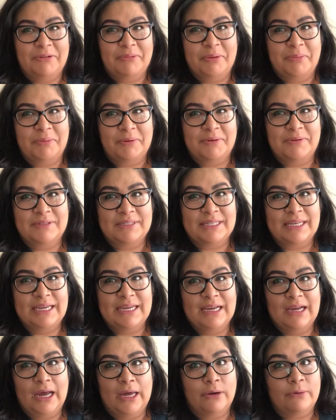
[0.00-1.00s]
I remember I was
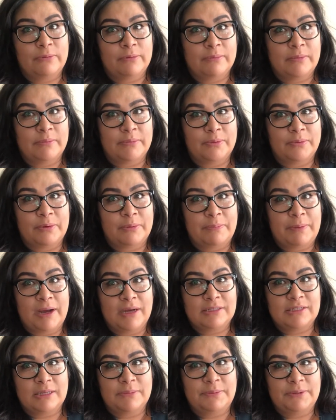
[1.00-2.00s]
like, I don't remember what
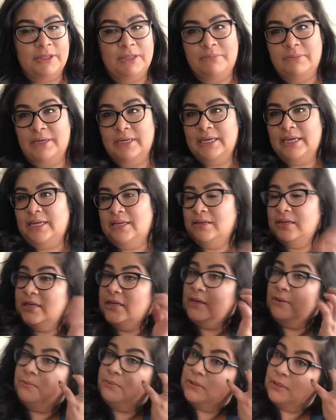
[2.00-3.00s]
box I put the mug in
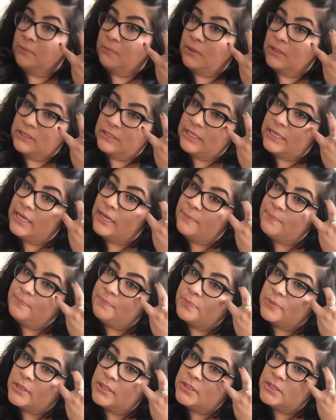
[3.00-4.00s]
and I really wanted it.
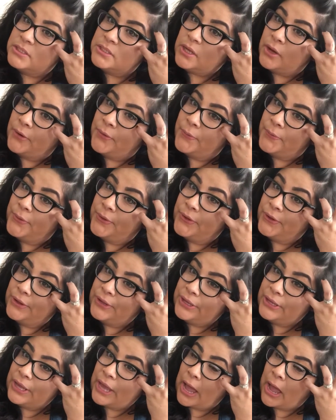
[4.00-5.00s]
So
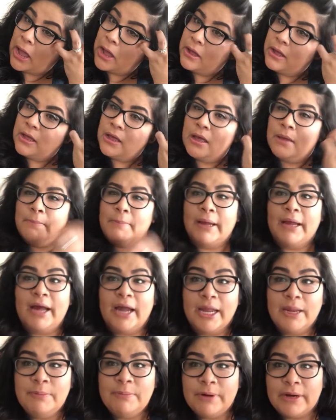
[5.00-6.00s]
yeah, my
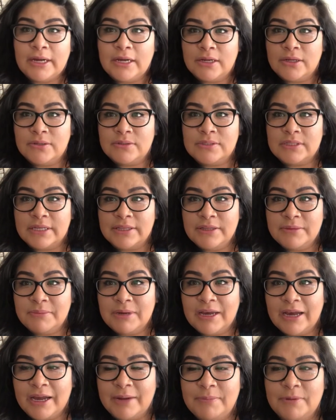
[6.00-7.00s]
eyebrows, I think
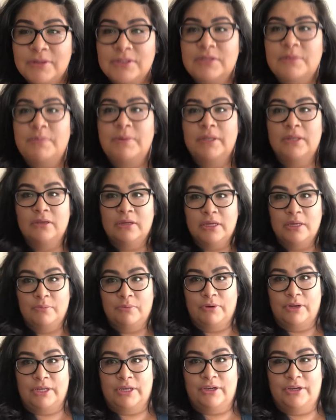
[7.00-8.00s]
my eyebrows have been looking
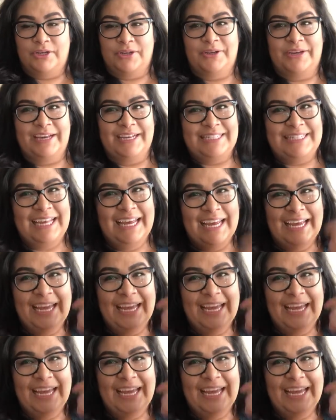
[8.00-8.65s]
pretty good, you guys.